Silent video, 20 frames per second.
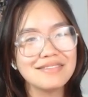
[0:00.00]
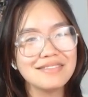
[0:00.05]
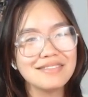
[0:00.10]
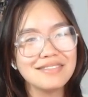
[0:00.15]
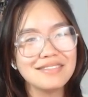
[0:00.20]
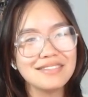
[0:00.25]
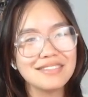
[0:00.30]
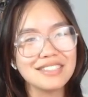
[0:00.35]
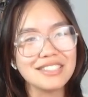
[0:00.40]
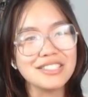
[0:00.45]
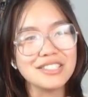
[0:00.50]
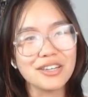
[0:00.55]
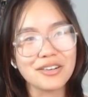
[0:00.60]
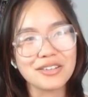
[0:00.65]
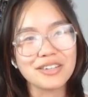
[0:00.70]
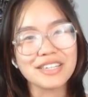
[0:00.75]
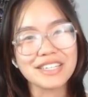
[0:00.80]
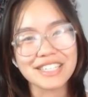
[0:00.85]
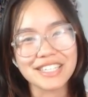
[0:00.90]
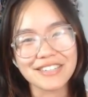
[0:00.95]
the
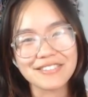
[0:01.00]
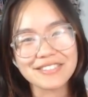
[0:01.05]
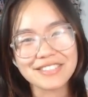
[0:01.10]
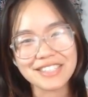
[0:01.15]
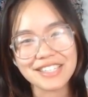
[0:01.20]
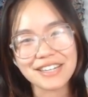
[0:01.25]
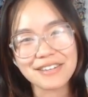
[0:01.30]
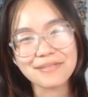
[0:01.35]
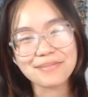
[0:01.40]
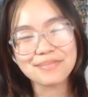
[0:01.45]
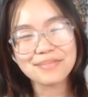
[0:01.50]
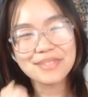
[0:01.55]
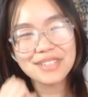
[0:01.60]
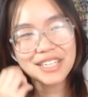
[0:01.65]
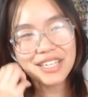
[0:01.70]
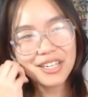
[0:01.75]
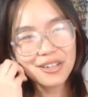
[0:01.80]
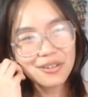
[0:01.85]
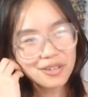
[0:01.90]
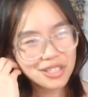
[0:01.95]
donor gives them,
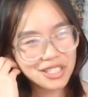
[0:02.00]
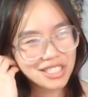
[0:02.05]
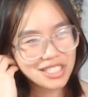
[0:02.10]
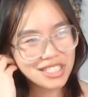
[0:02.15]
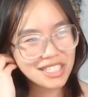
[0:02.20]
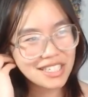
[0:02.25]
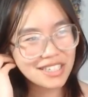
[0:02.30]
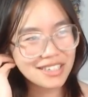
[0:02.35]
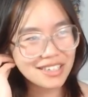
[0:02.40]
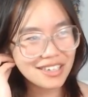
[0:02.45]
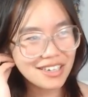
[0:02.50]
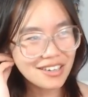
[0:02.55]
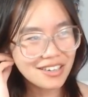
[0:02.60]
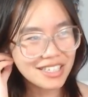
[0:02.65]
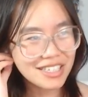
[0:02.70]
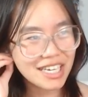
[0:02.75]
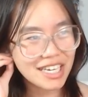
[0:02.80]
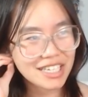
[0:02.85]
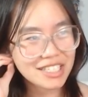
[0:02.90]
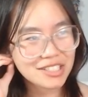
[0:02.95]
which is like
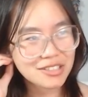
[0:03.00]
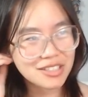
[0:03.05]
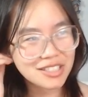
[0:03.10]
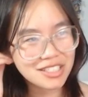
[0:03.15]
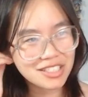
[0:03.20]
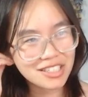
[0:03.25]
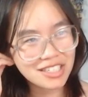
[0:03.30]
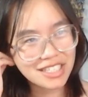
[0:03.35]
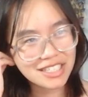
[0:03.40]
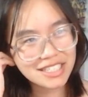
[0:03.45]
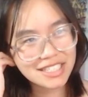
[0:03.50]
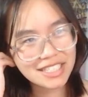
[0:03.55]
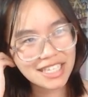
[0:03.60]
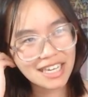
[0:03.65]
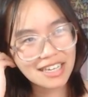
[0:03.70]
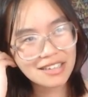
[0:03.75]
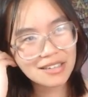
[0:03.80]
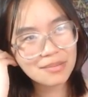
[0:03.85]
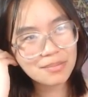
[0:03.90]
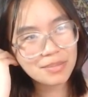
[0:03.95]
okay to a certain extent,